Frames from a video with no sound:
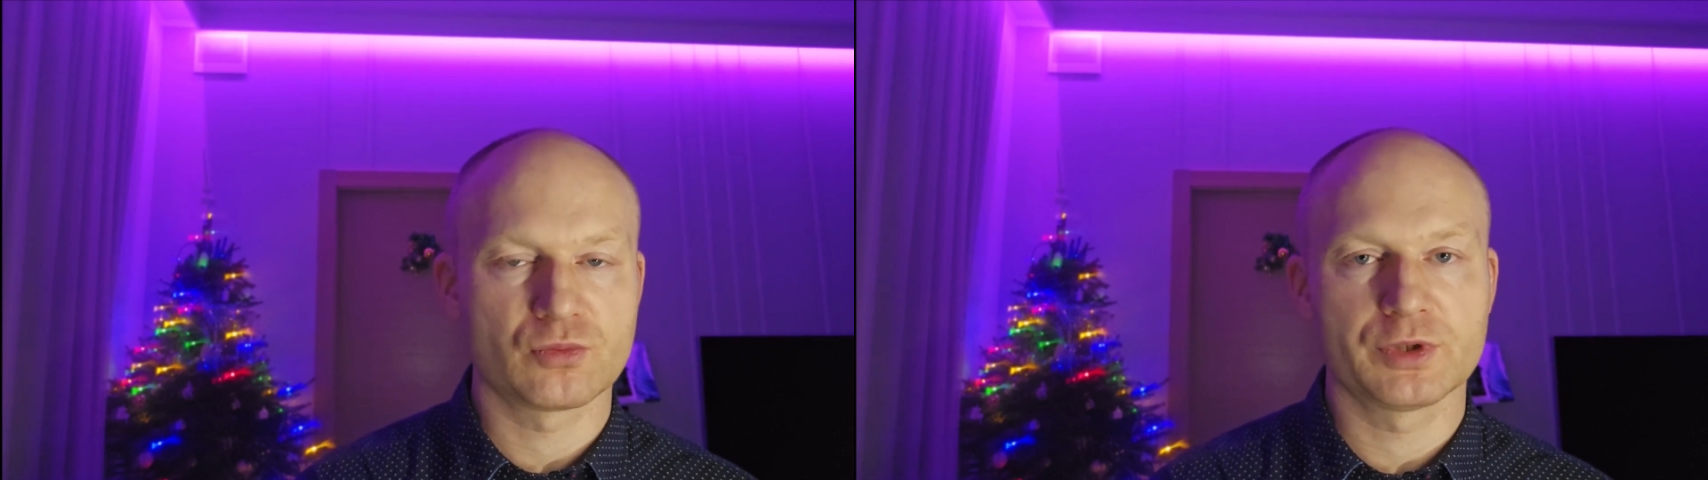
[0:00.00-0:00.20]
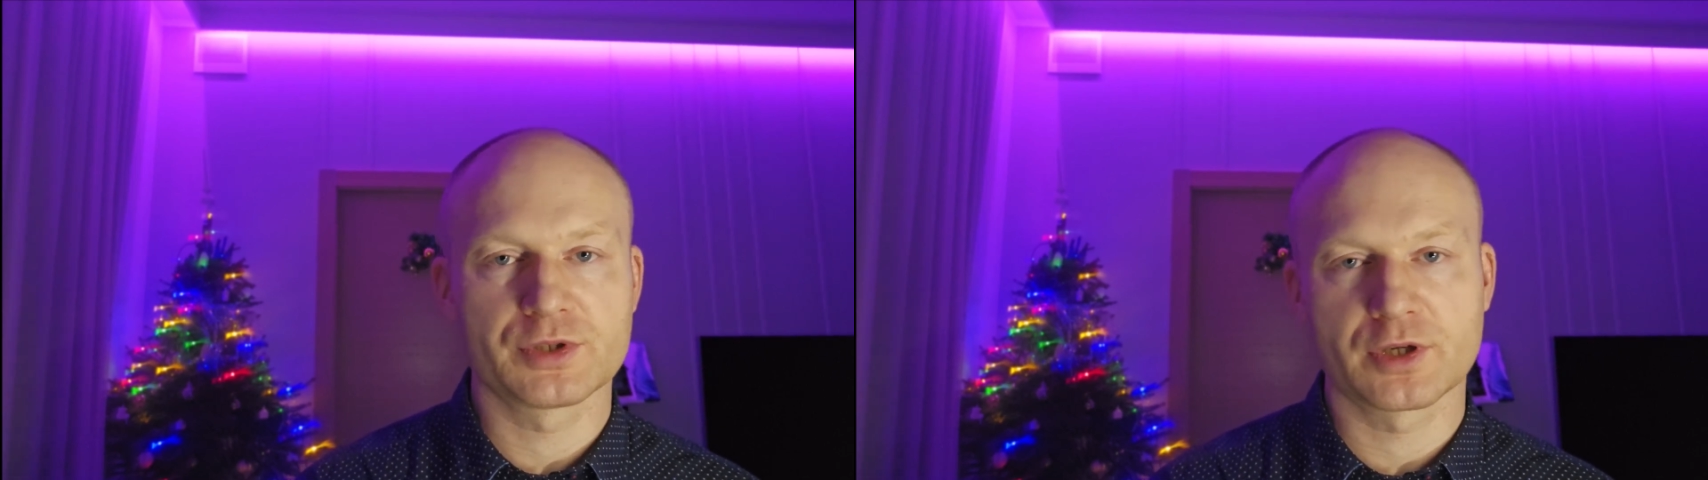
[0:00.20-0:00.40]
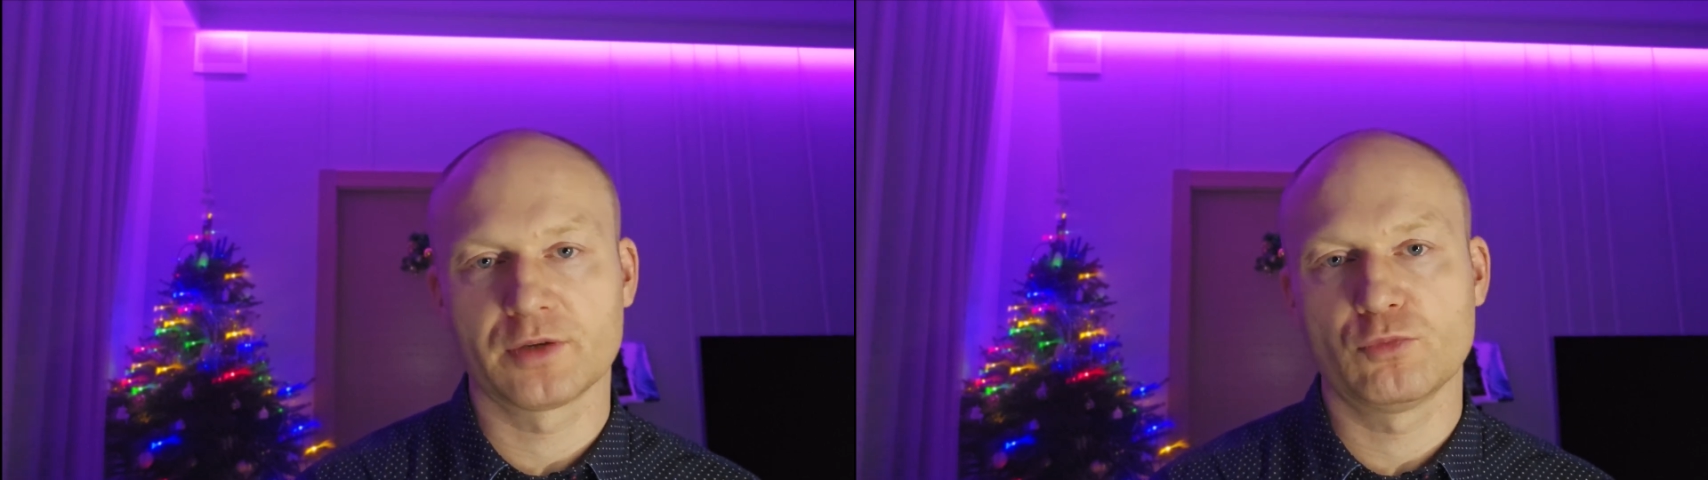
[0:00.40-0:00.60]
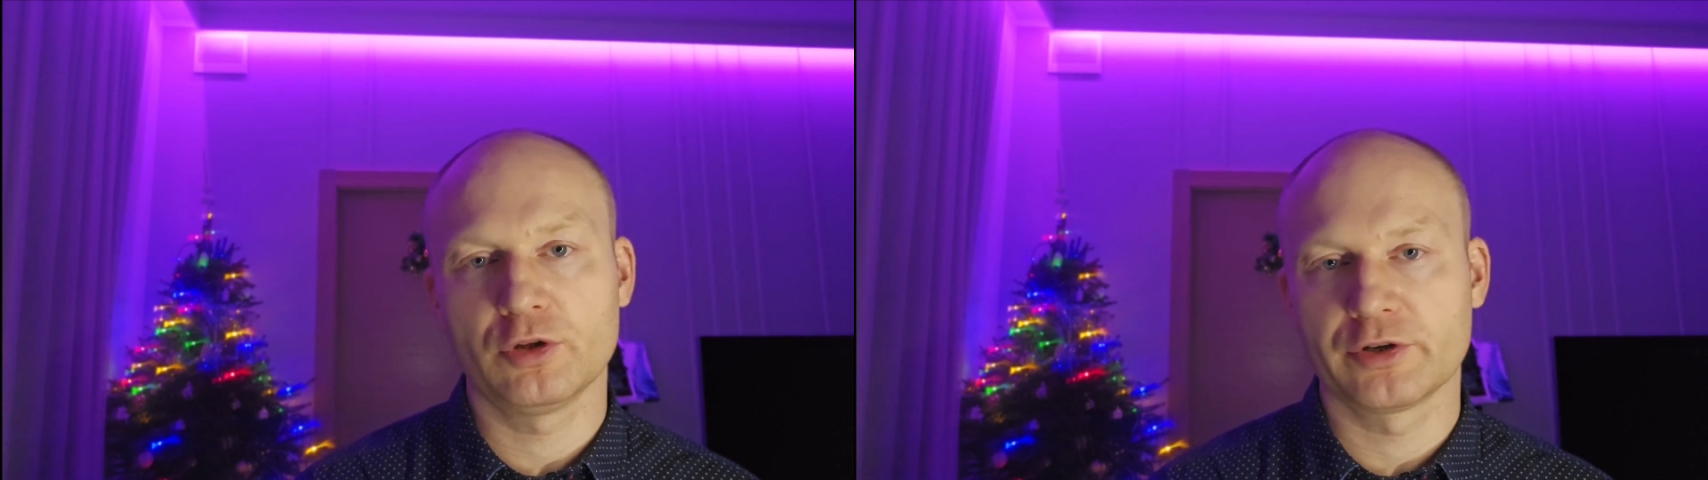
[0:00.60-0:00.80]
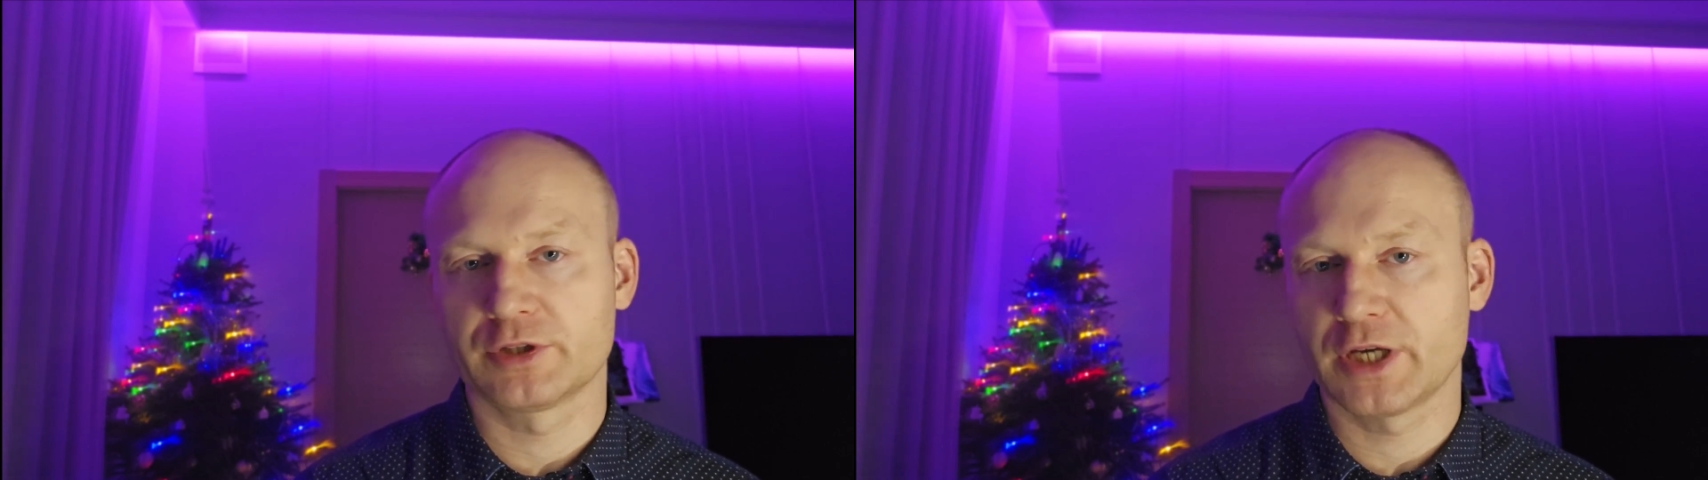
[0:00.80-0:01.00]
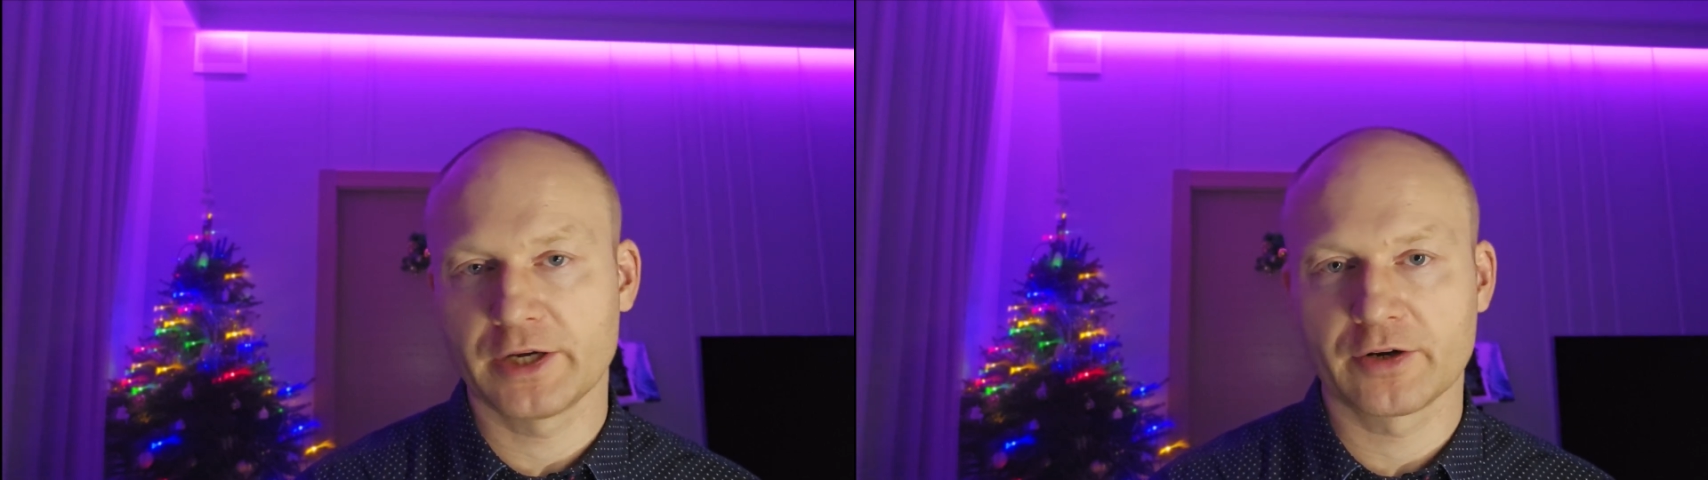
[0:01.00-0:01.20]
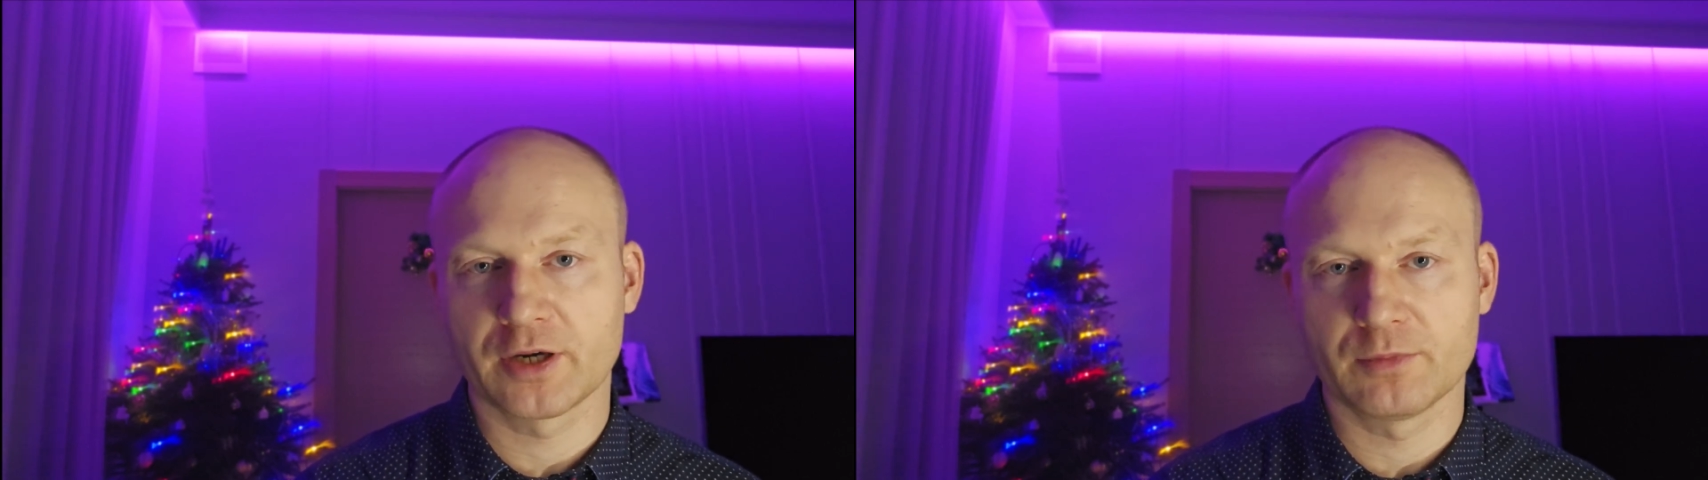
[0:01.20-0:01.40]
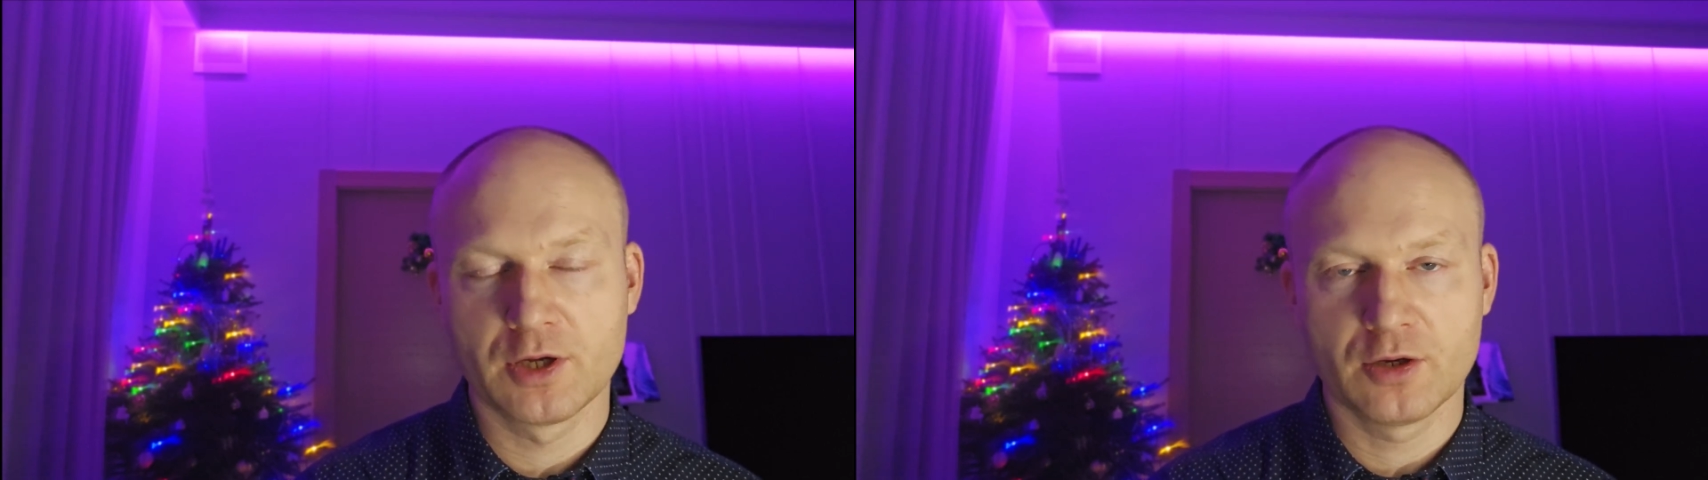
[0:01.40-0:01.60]
with a Mollier
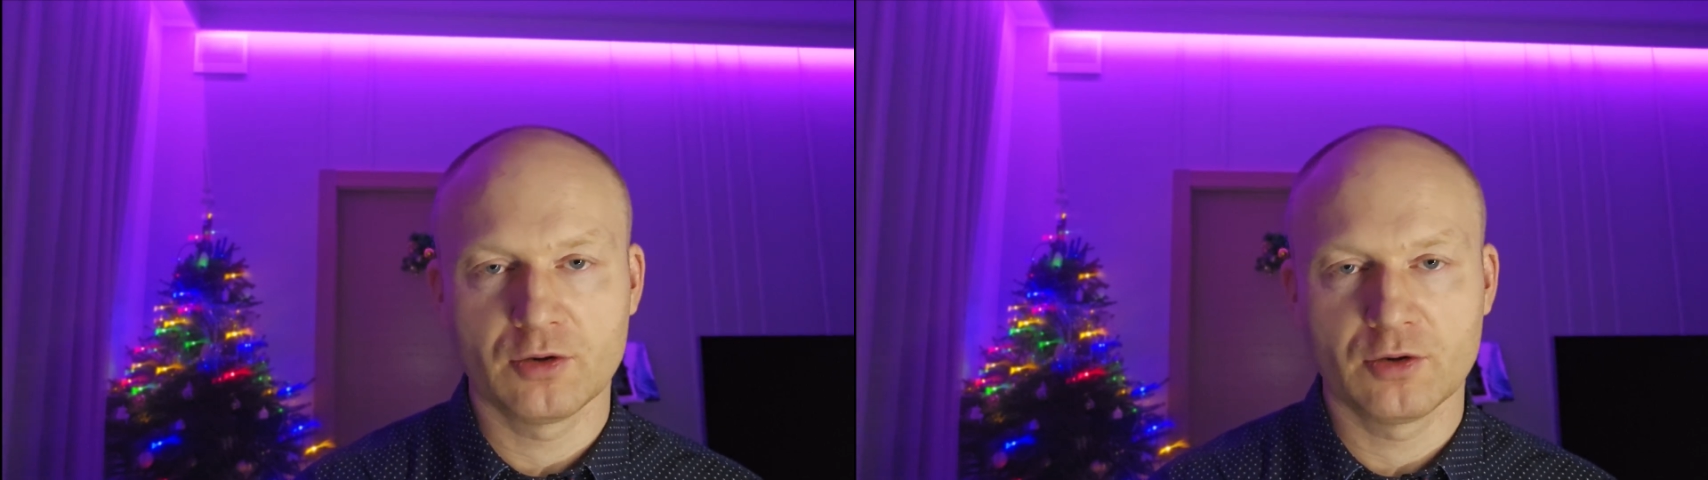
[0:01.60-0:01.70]
diagram